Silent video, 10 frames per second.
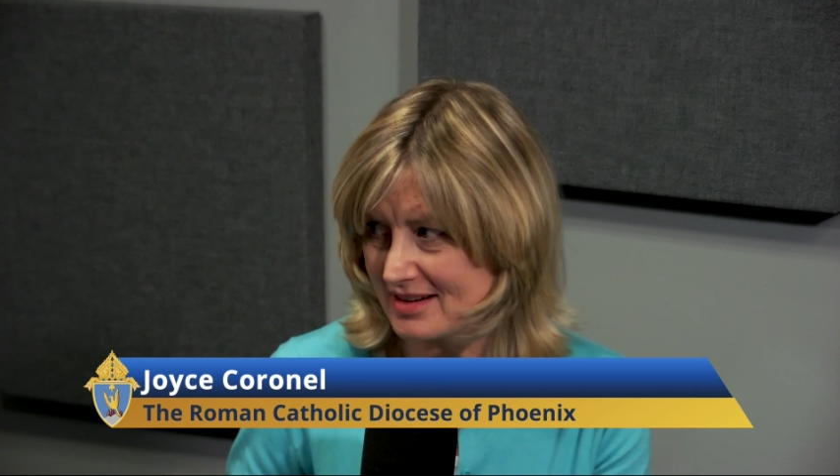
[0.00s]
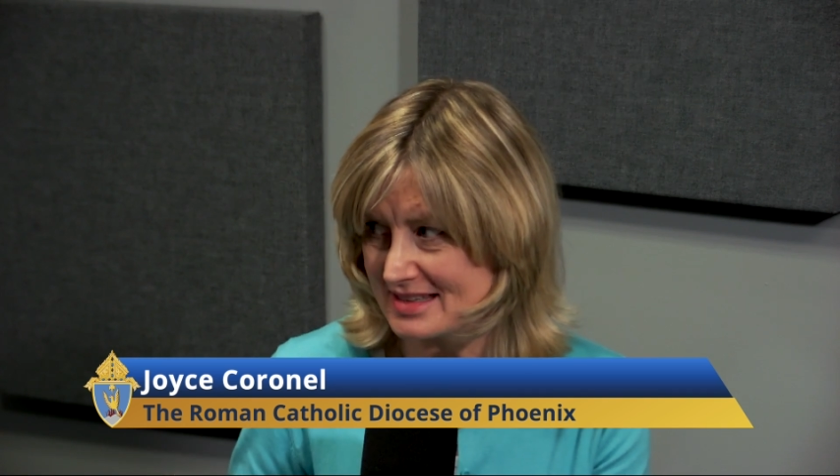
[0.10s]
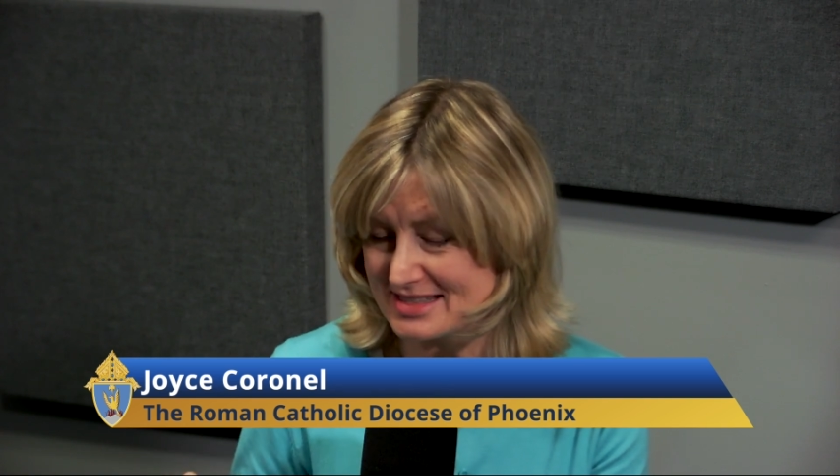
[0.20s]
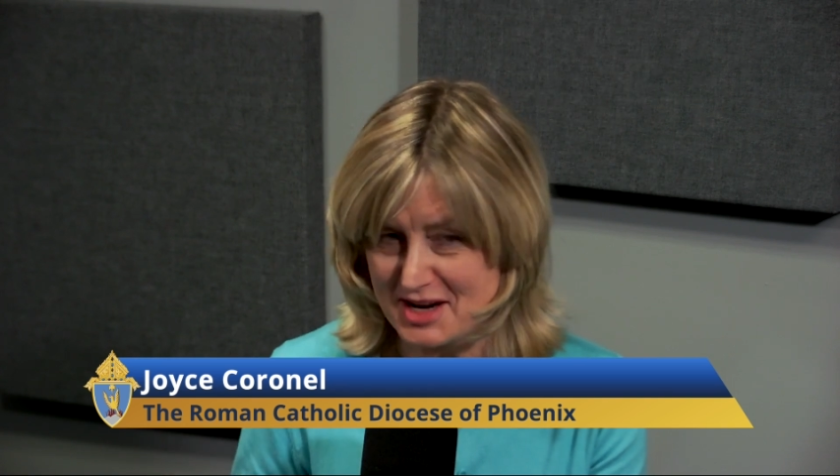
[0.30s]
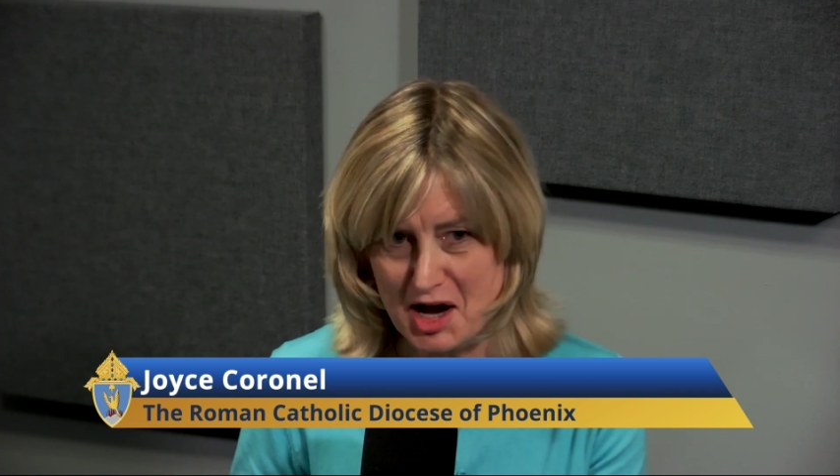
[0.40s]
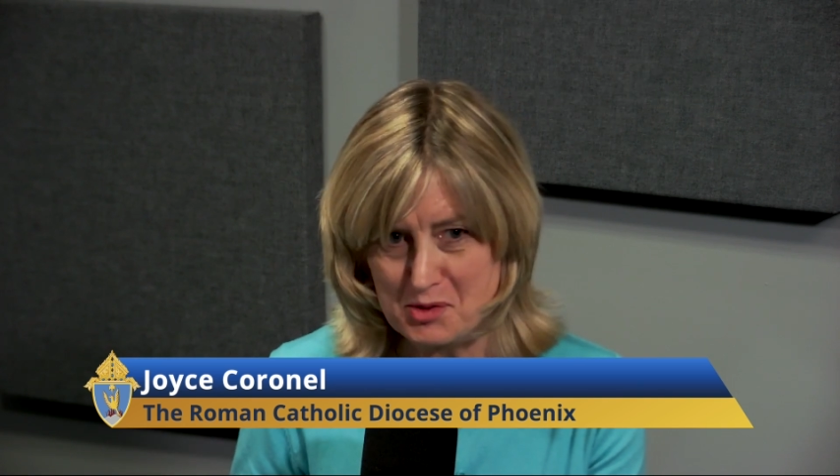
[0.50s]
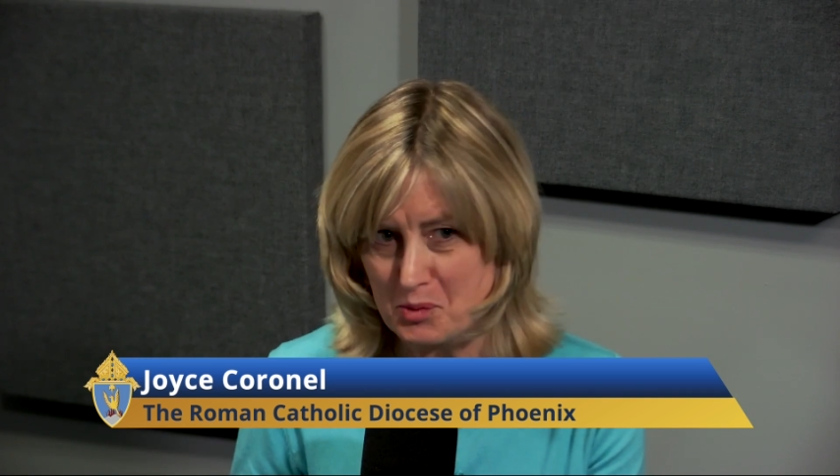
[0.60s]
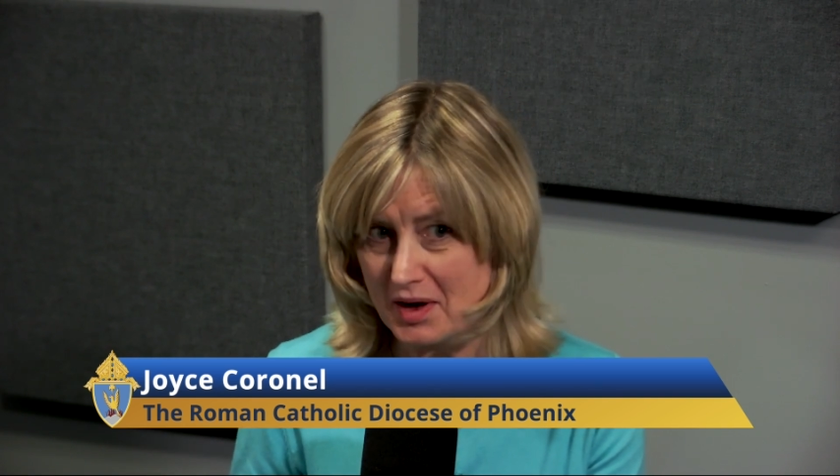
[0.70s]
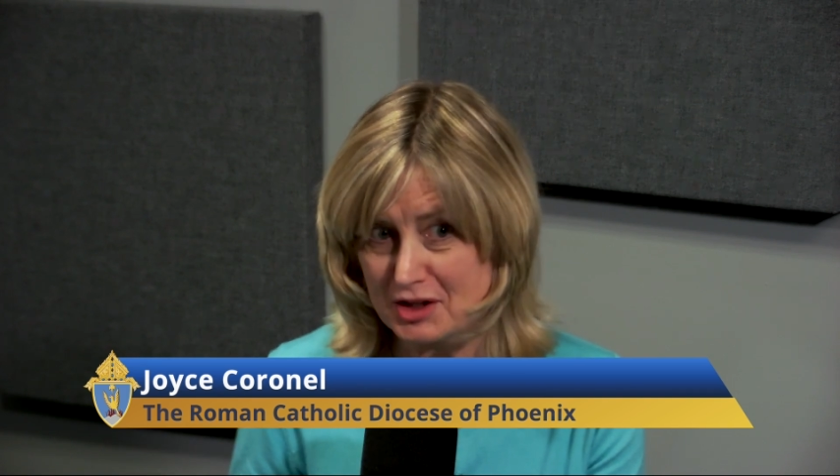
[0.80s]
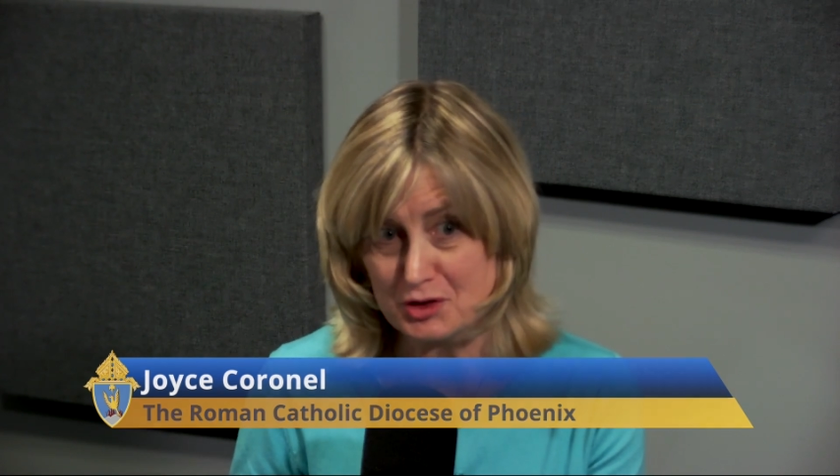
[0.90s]
is not
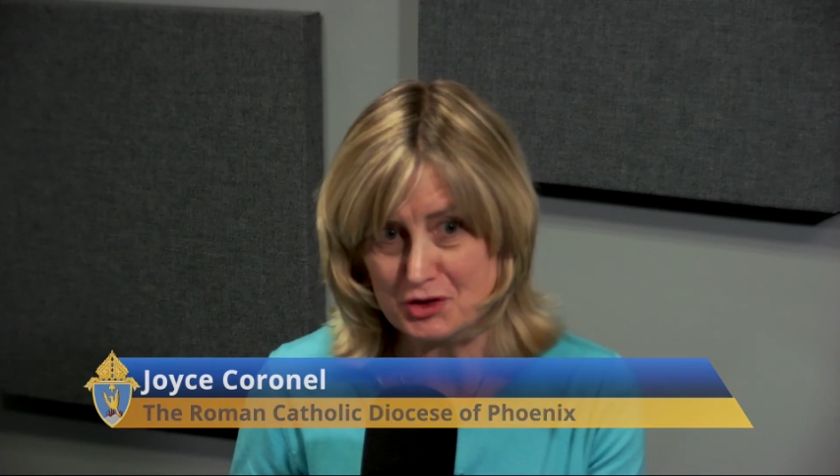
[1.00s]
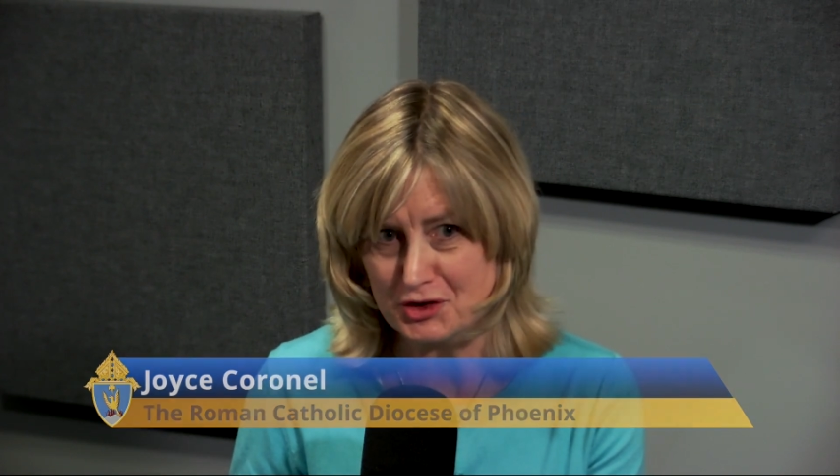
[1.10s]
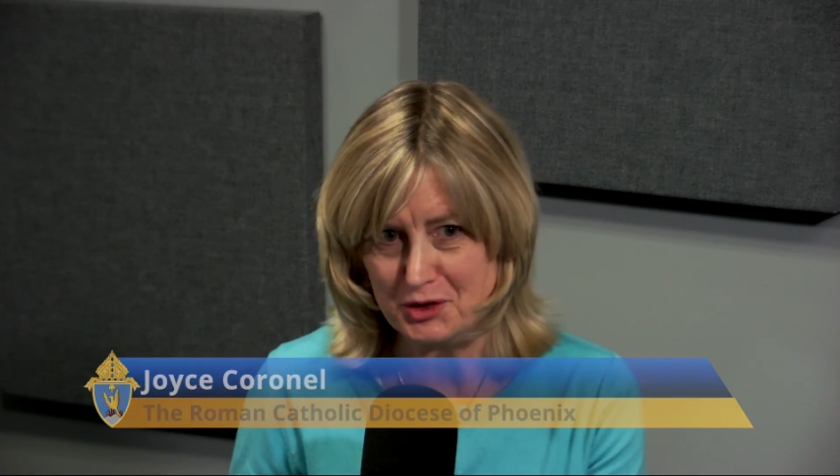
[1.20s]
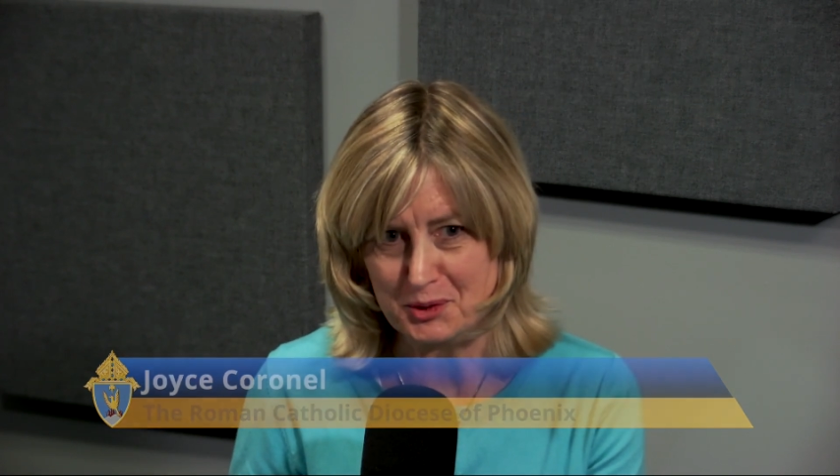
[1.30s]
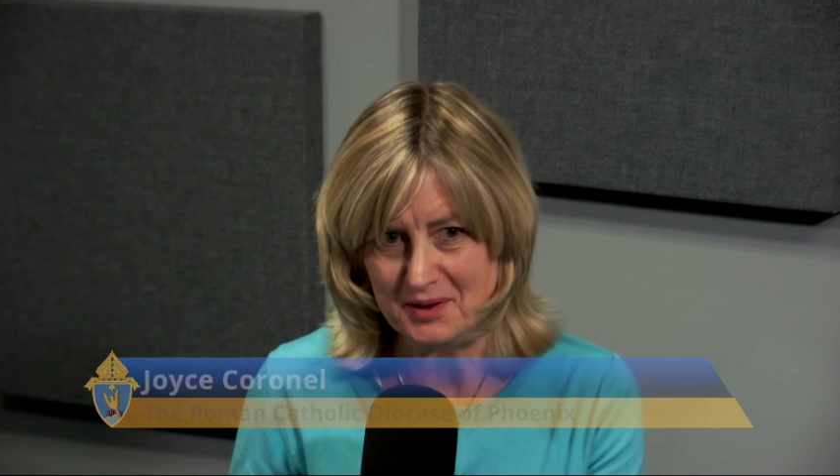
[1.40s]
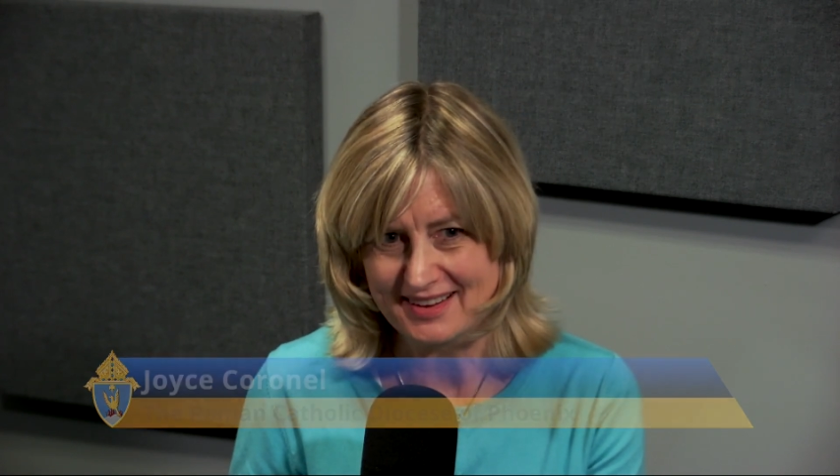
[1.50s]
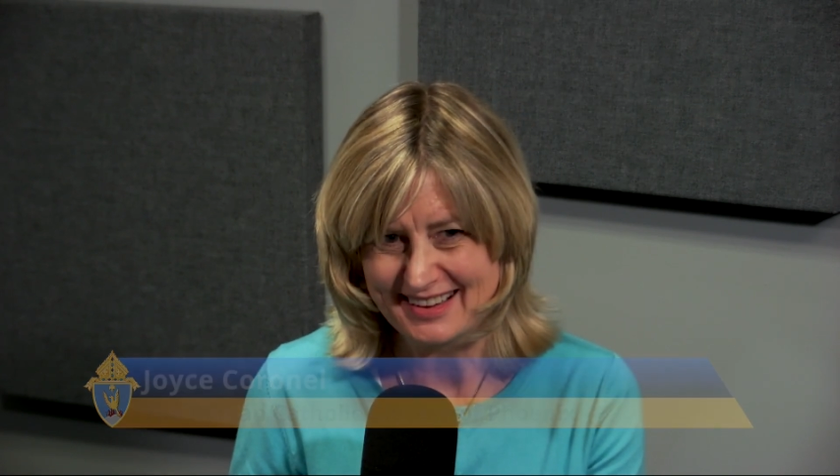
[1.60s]
what you do.